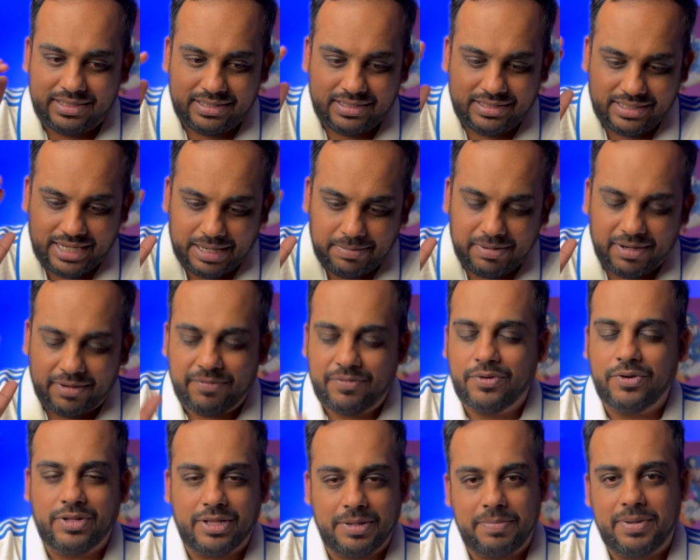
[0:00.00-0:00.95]
keep our
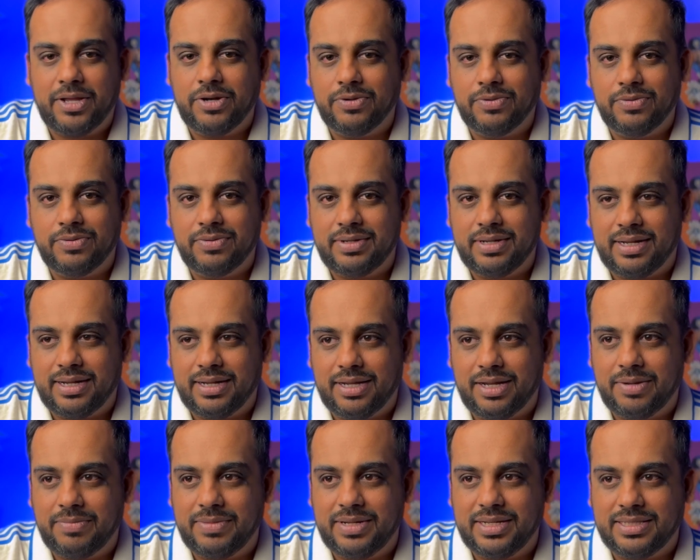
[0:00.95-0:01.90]
foot on the pedal.
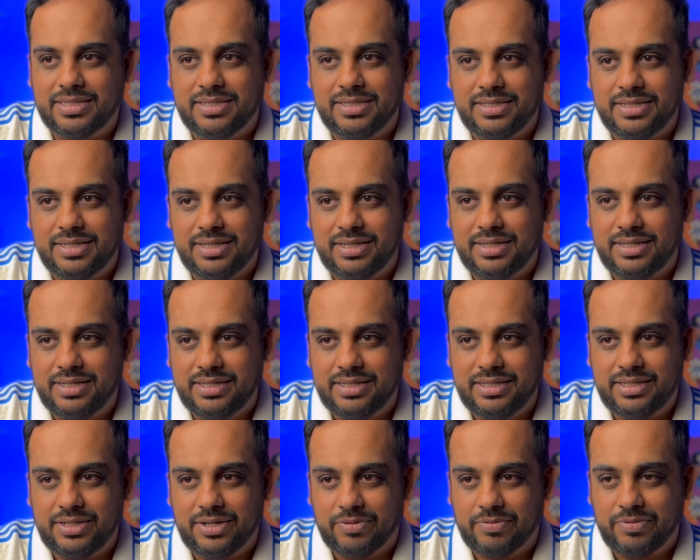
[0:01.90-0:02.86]
It's
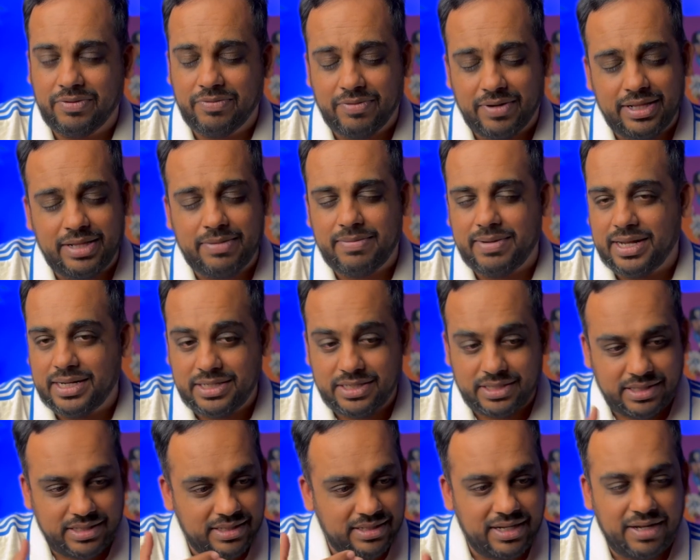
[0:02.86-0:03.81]
we've won the
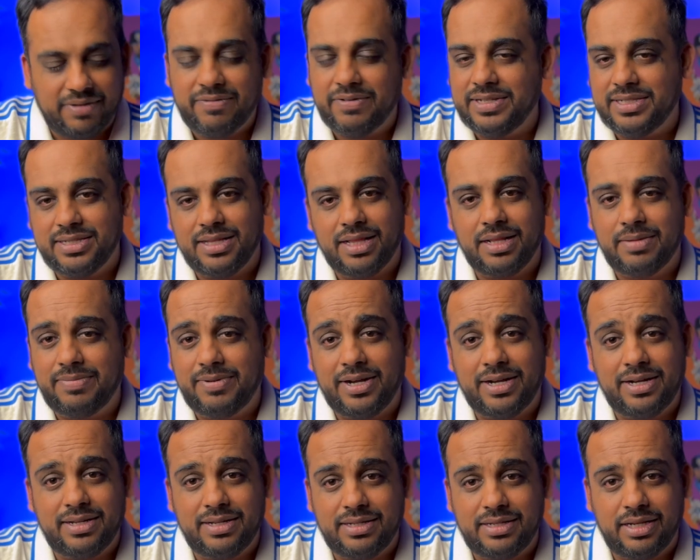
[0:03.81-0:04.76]
match. Definitely
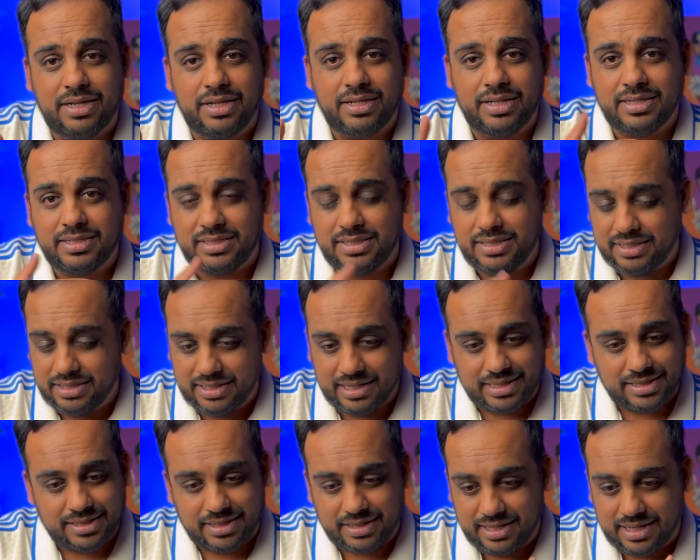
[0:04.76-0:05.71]
celebrate it.
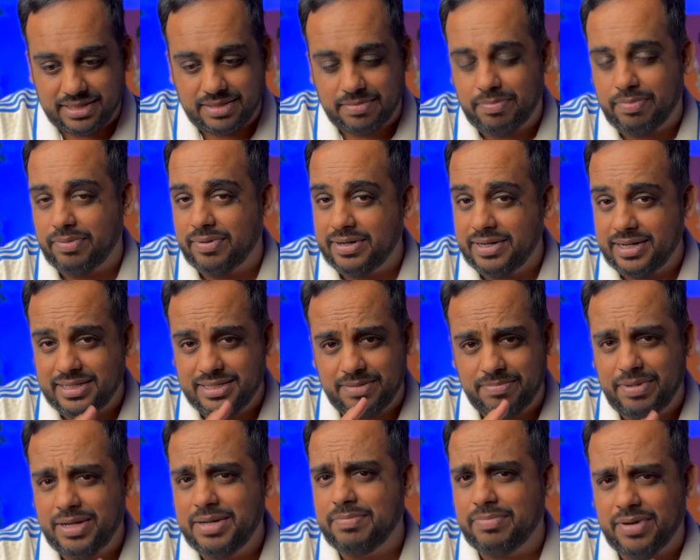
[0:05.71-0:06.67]
There's a
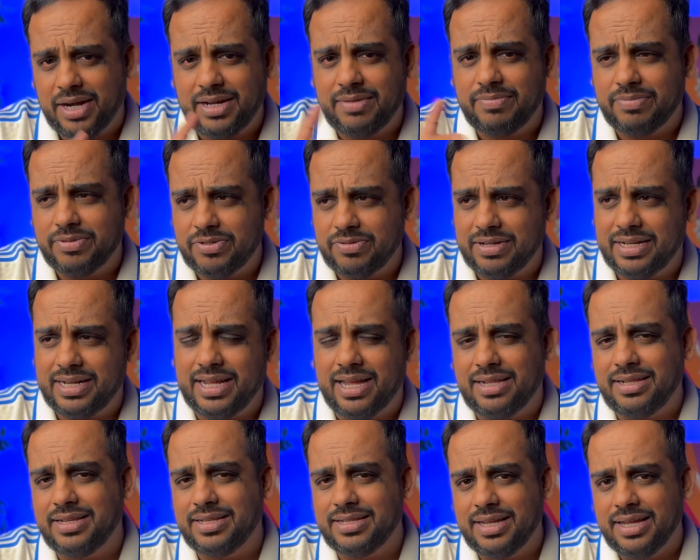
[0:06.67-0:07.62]
big break between now
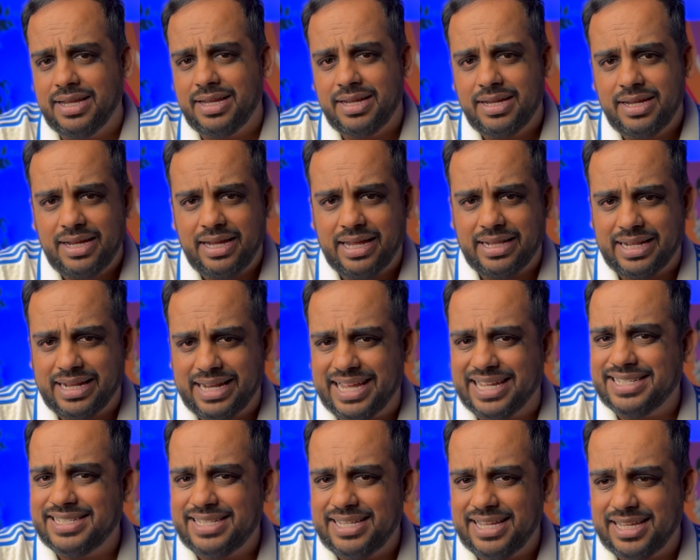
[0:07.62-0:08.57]
and the
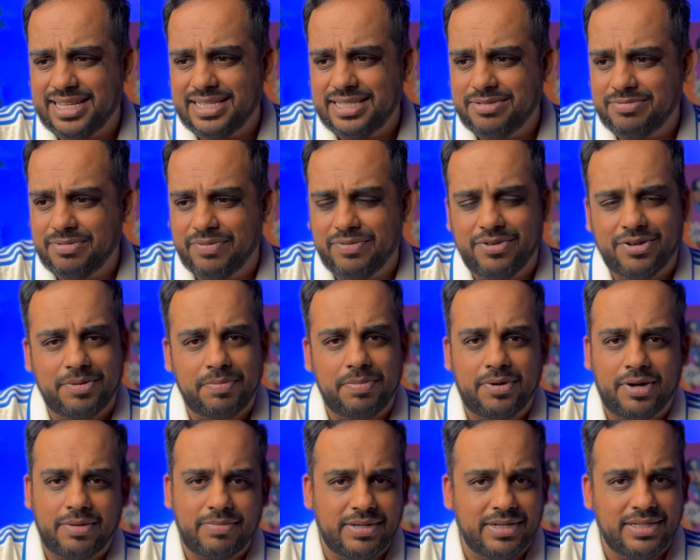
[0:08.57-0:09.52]
next test. We've got a
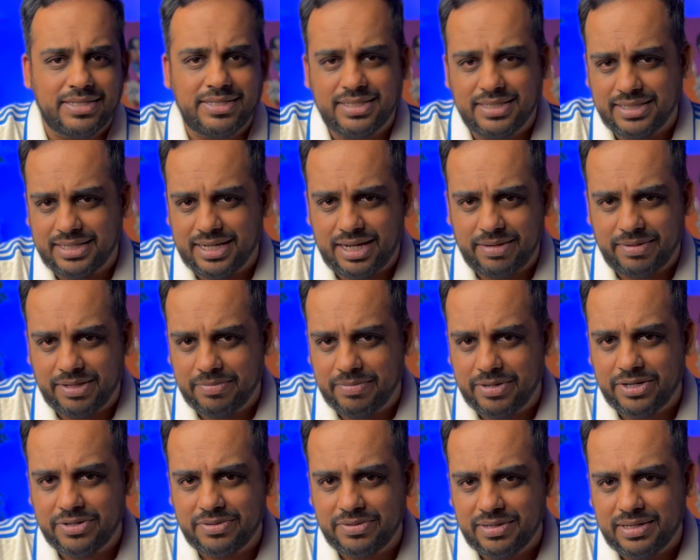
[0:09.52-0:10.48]
Prime Minister's game in the
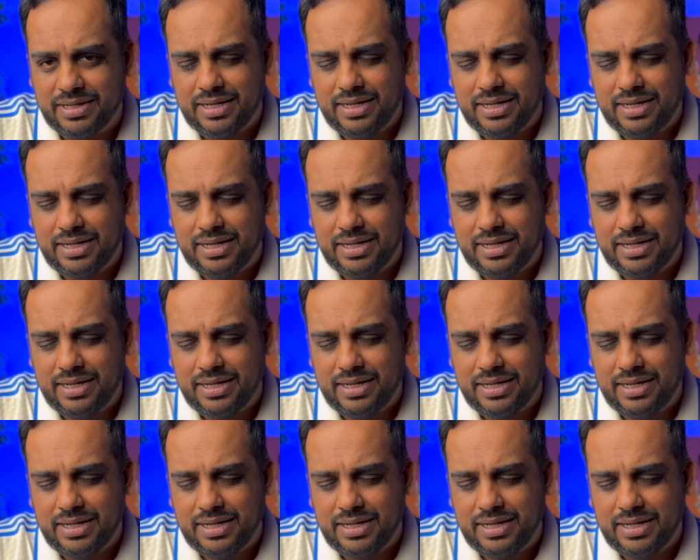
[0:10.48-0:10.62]
middle,